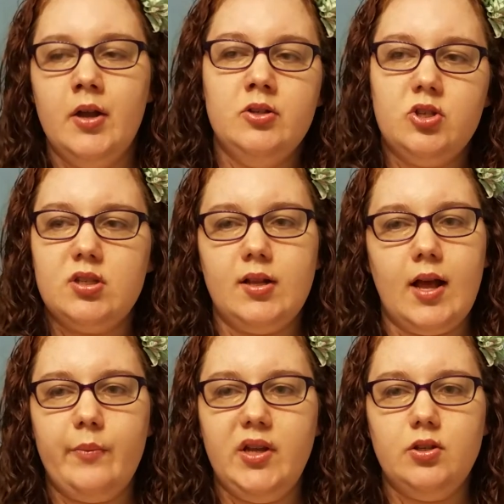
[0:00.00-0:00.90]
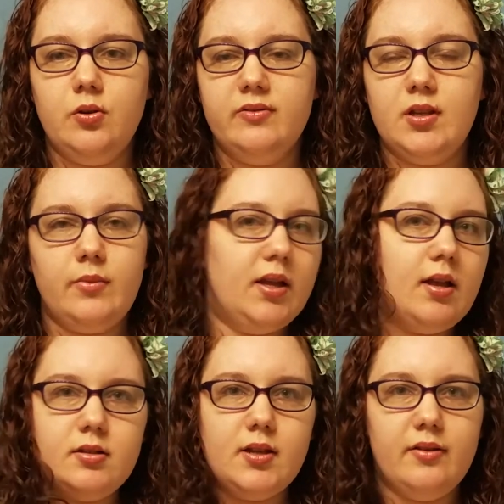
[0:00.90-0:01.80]
just allow me to, if something
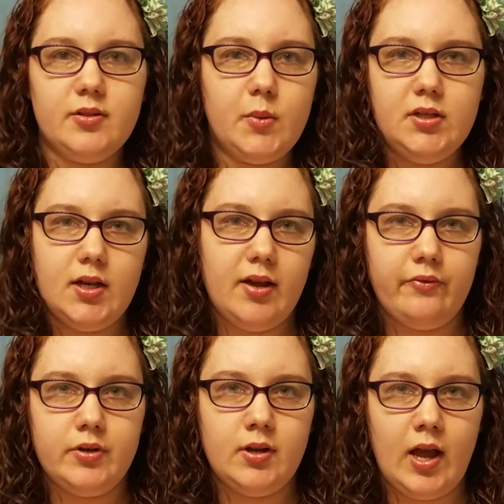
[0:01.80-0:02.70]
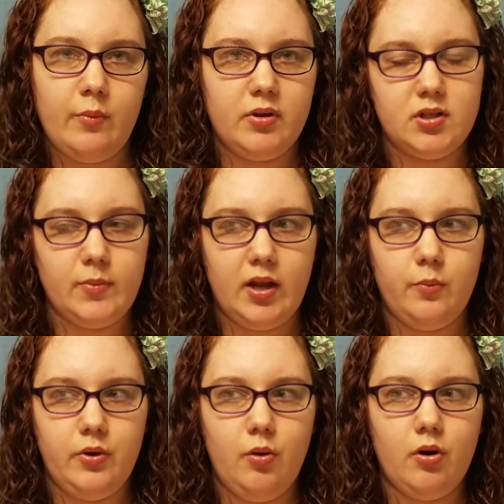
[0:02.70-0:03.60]
else, if something did happen, happen to my
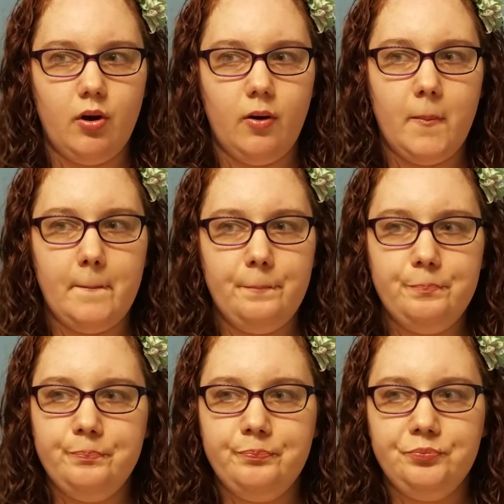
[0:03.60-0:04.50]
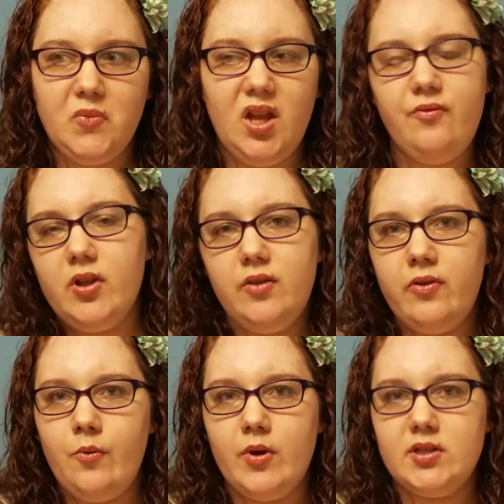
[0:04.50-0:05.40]
computer, even if
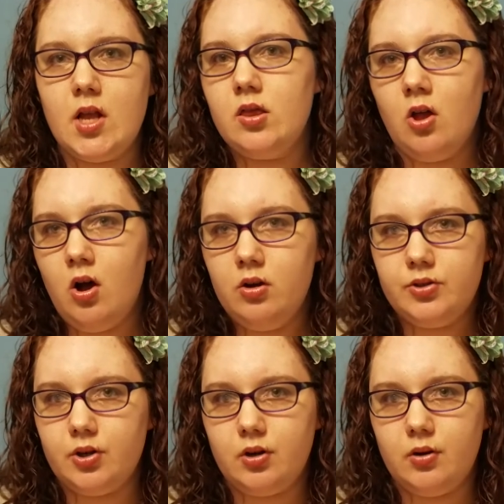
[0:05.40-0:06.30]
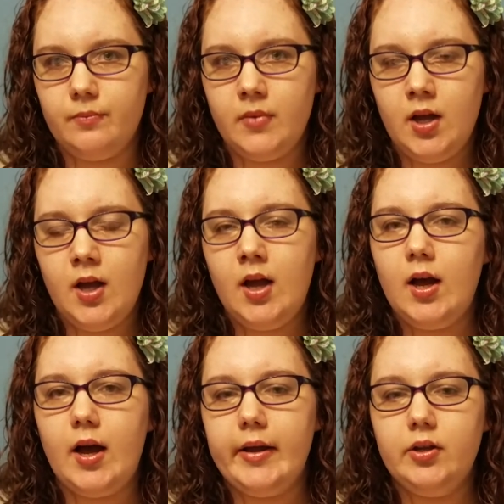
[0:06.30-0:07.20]
it wasn't long-term,
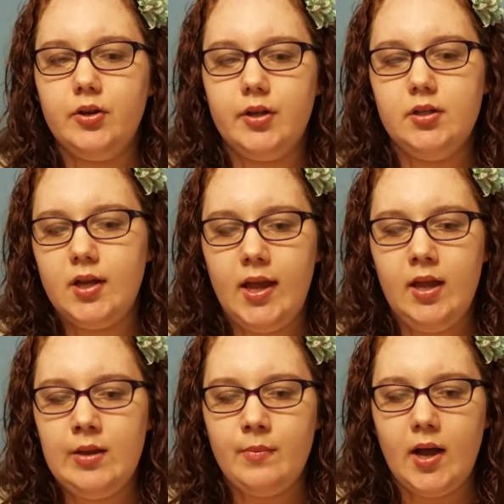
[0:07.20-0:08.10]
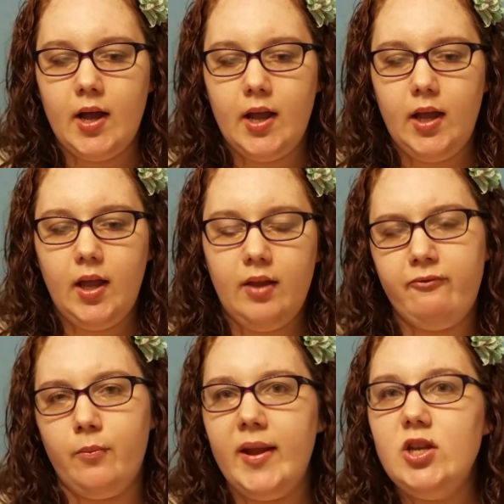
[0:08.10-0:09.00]
I could take my
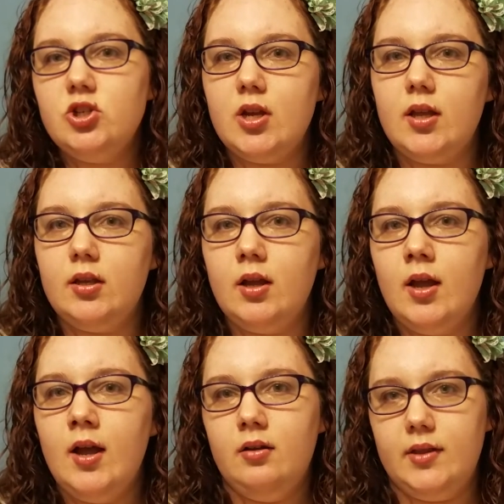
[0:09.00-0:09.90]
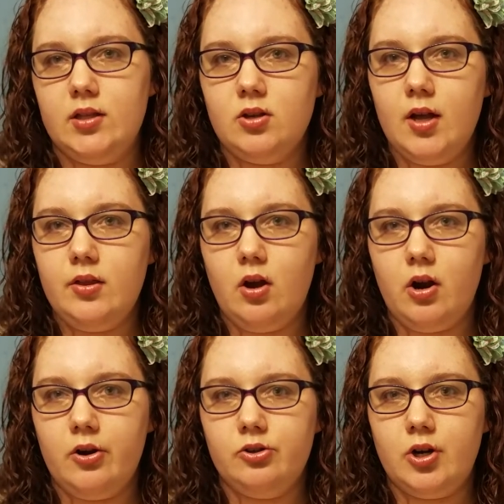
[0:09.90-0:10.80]
information that's on the
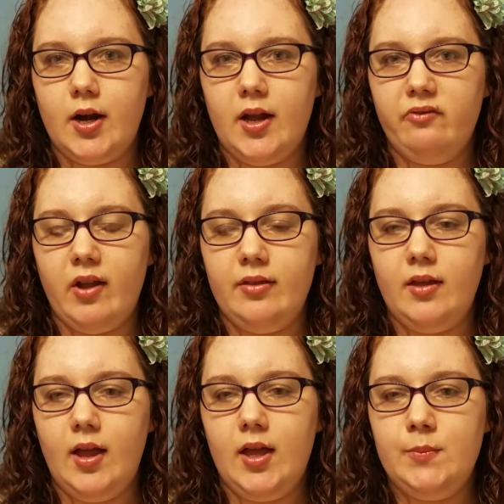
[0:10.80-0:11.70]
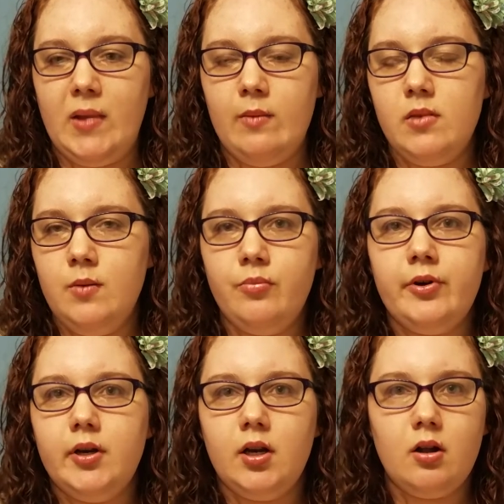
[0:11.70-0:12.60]
hard drive and then maybe
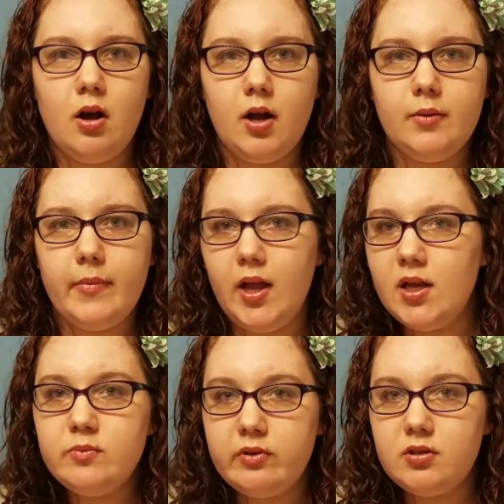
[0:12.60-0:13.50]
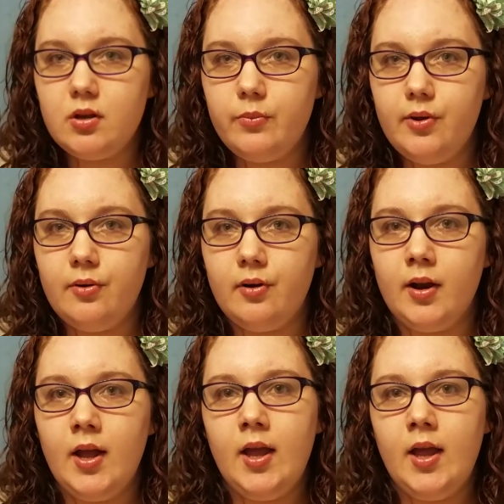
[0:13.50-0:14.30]
put it on my husband's computer